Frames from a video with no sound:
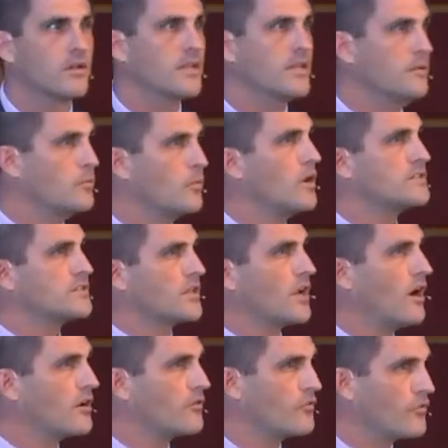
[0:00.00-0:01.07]
He wants
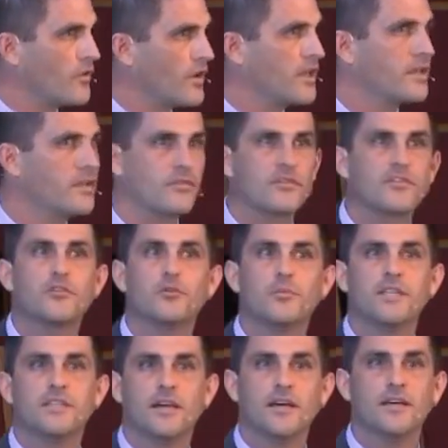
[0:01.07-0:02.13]
our faith to
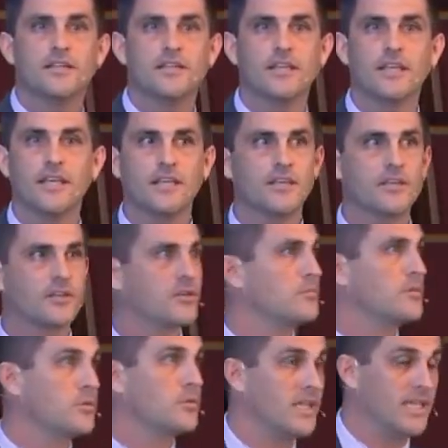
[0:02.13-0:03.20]
be done in
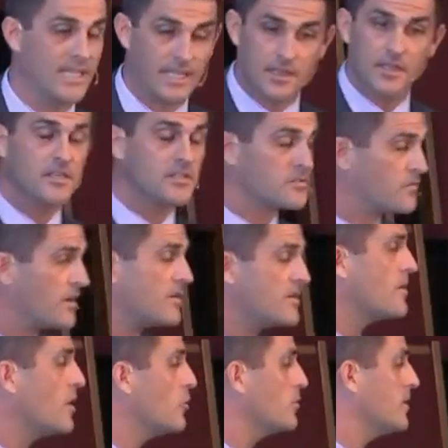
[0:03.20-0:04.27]
community. In this very
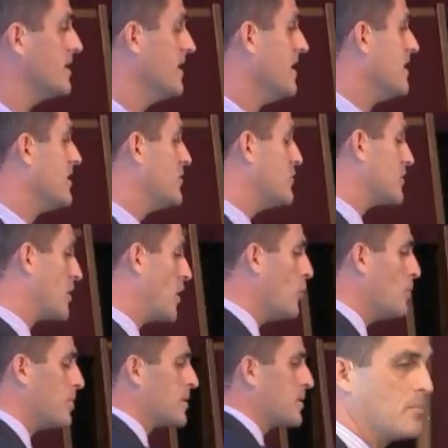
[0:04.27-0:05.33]
moment, you can
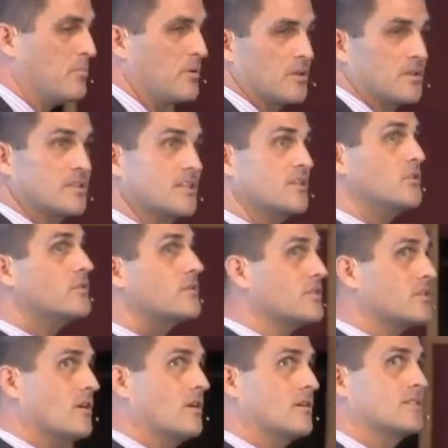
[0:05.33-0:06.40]
open a bulletin, you can
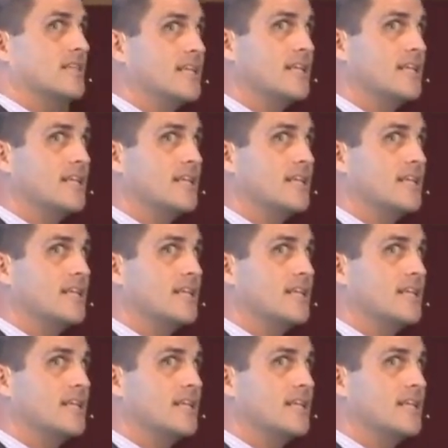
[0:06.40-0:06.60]
talk to